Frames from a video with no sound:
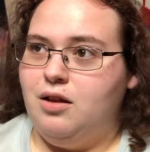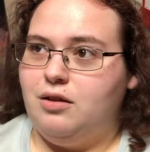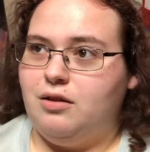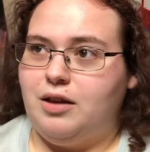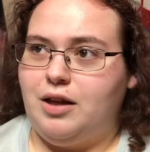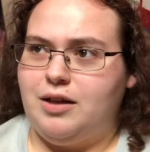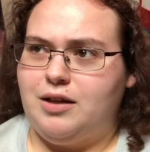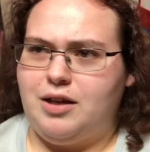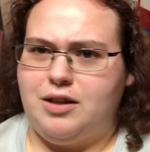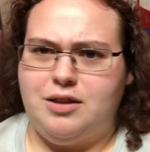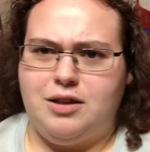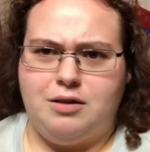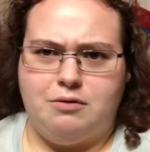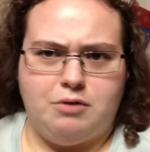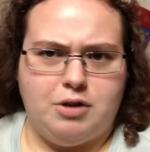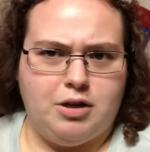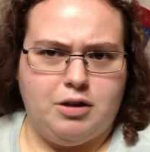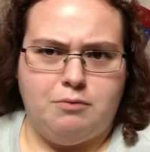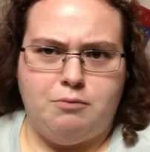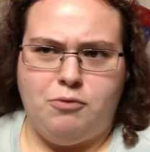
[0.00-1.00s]
like I think
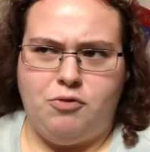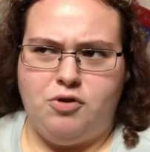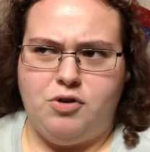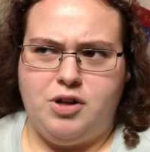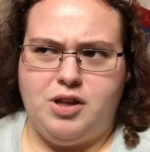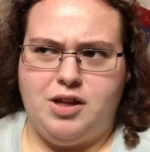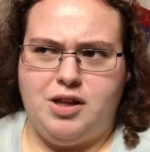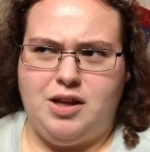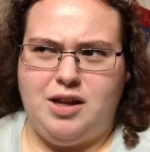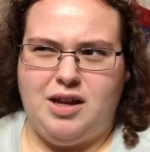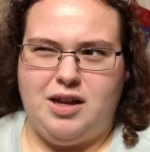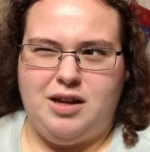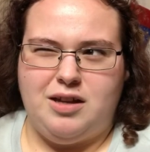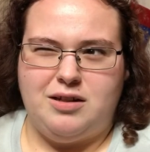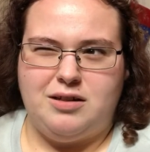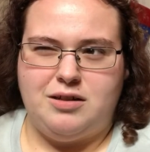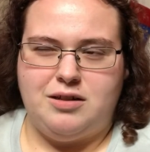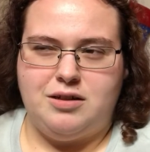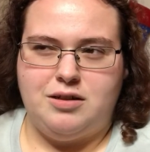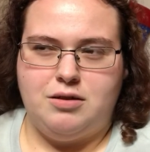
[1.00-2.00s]
Rick and Morty,
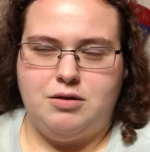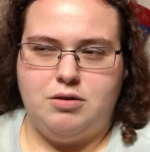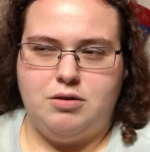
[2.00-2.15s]
and